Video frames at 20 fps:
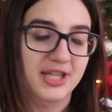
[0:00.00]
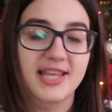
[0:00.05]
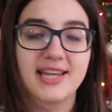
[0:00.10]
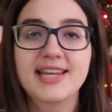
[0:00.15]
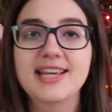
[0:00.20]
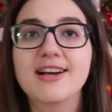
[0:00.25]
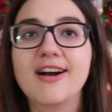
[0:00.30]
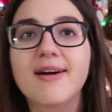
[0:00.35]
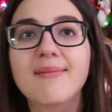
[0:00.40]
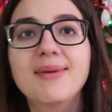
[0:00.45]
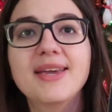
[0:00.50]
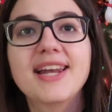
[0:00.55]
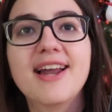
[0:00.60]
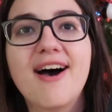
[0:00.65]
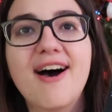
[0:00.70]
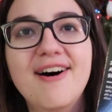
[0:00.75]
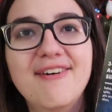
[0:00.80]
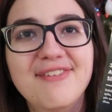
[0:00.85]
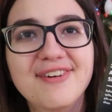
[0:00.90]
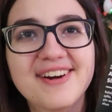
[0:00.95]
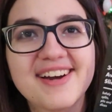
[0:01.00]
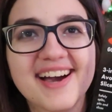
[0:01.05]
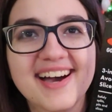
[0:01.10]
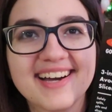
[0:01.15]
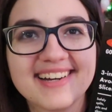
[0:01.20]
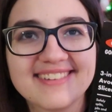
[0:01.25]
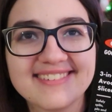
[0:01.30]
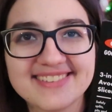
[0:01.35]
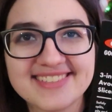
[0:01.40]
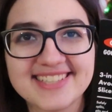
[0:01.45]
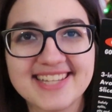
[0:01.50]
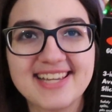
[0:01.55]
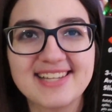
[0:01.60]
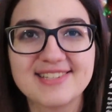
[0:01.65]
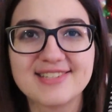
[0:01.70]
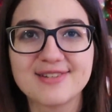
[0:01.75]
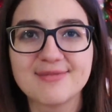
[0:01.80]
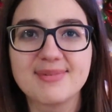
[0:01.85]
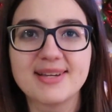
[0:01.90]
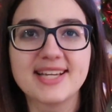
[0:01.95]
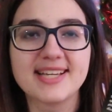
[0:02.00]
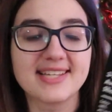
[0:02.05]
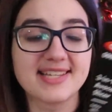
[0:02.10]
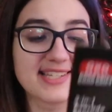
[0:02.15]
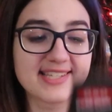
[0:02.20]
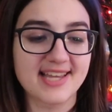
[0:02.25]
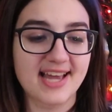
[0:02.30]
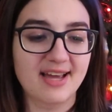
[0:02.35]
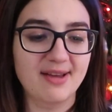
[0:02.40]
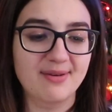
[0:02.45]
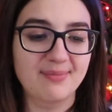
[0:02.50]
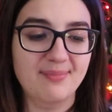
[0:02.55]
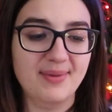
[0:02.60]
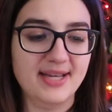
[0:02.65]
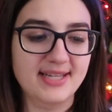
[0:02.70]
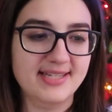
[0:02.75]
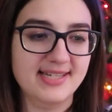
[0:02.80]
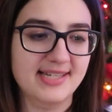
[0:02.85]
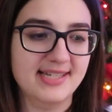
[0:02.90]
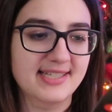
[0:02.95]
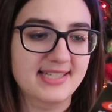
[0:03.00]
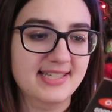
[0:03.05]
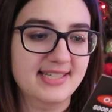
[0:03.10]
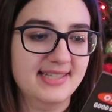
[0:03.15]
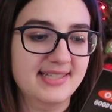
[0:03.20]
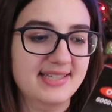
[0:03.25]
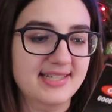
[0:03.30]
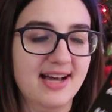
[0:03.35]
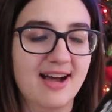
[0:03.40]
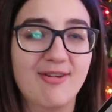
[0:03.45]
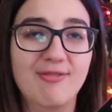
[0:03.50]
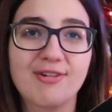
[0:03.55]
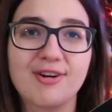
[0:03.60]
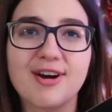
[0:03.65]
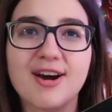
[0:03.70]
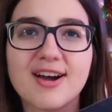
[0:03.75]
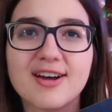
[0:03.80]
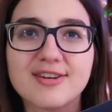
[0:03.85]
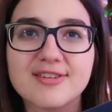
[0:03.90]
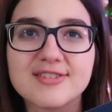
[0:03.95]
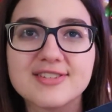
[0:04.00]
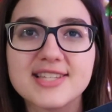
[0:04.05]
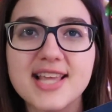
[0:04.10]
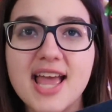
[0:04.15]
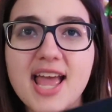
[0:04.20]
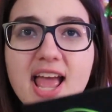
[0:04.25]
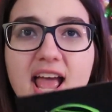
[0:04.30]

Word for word: then he got me an avocado slicer because I'm addicted to avocados